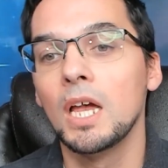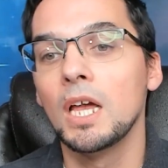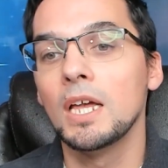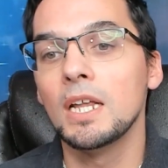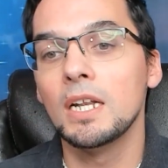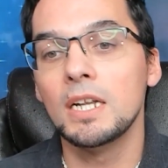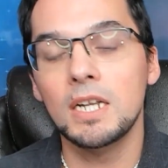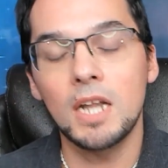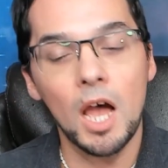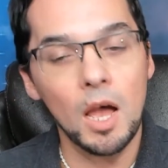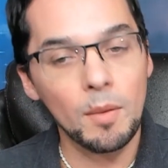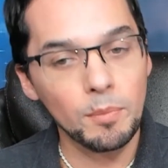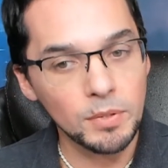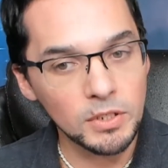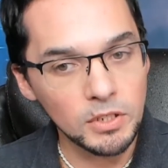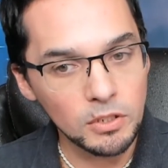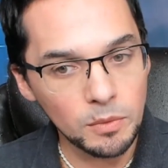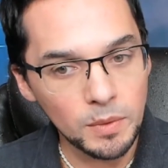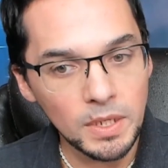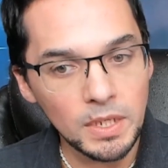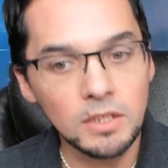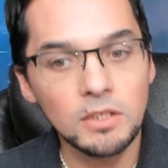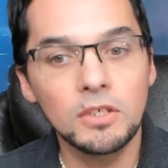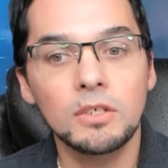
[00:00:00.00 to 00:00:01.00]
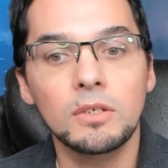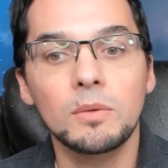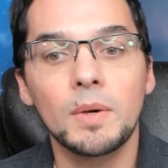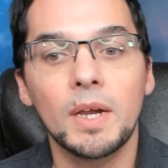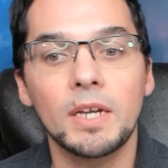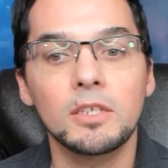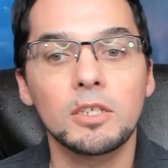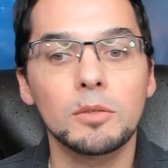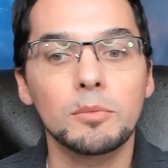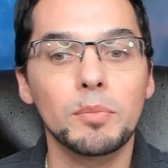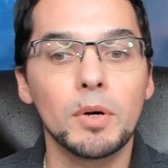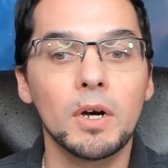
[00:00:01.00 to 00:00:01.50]
Not between you
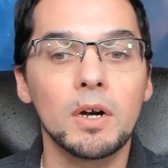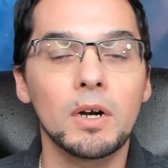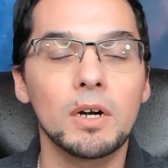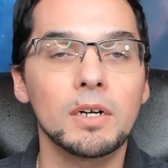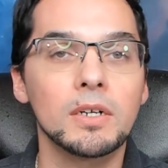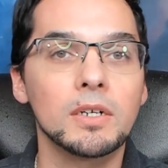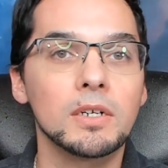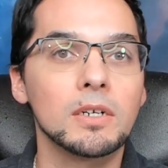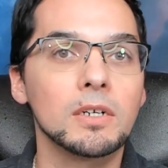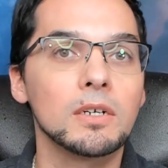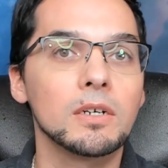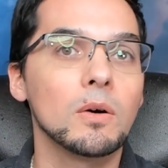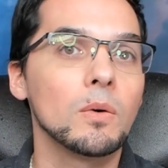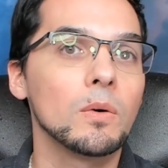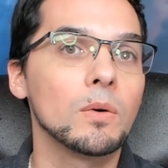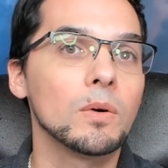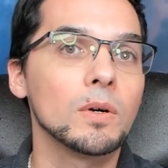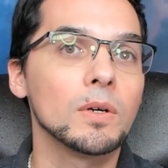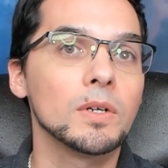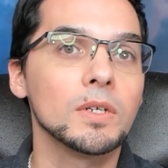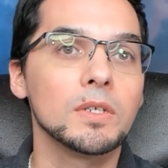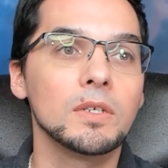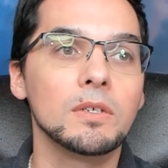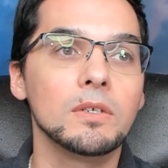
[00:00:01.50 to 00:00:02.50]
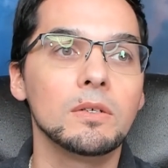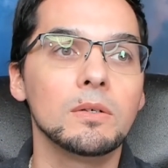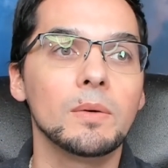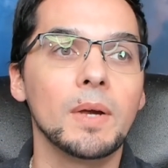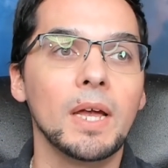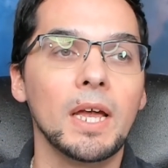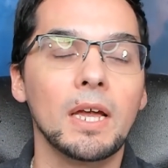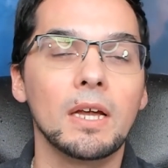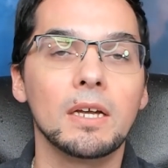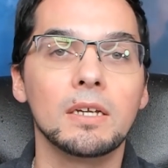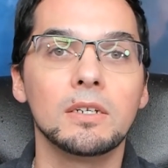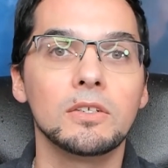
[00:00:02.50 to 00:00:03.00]
and your partner or you
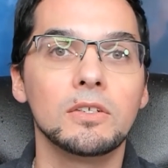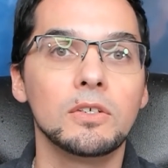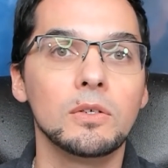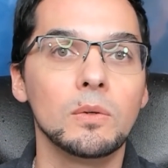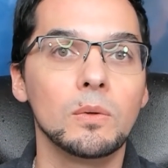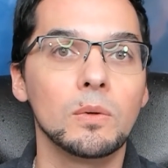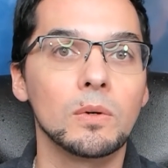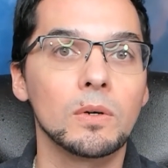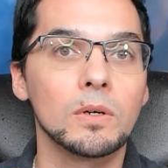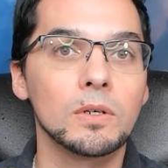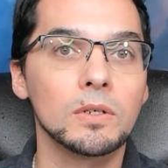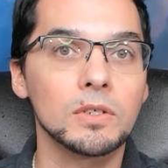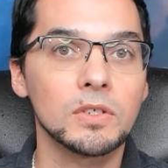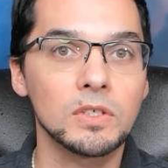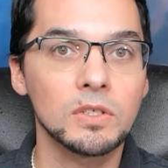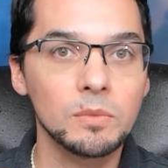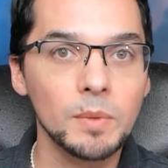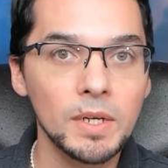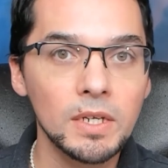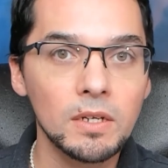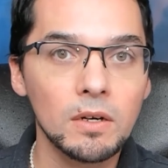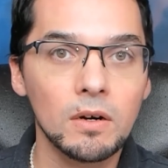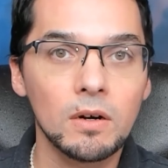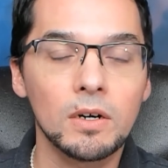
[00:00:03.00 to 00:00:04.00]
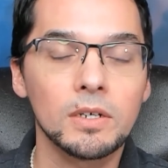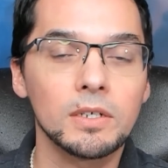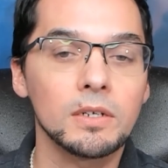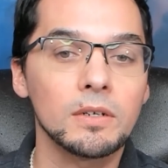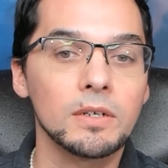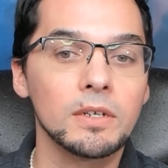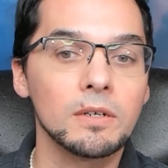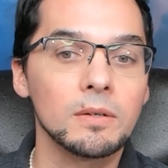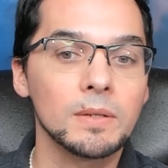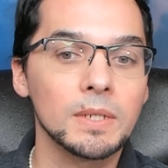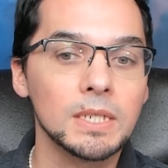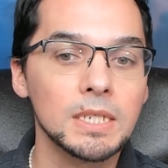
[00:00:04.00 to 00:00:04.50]
and your sweetheart or
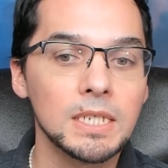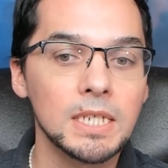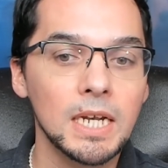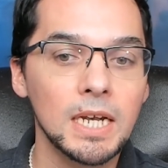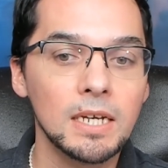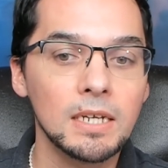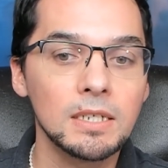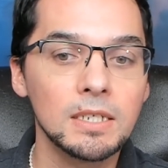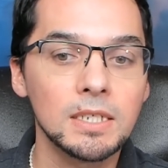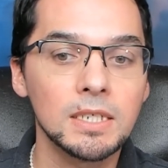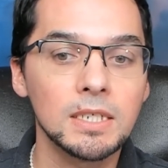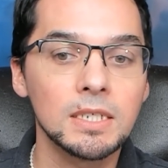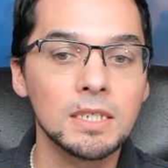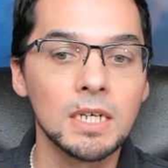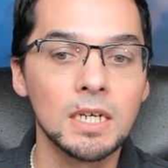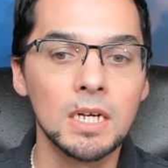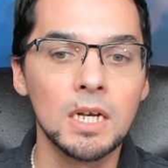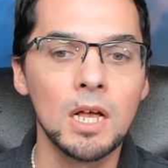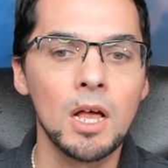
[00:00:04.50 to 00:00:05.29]
your intended,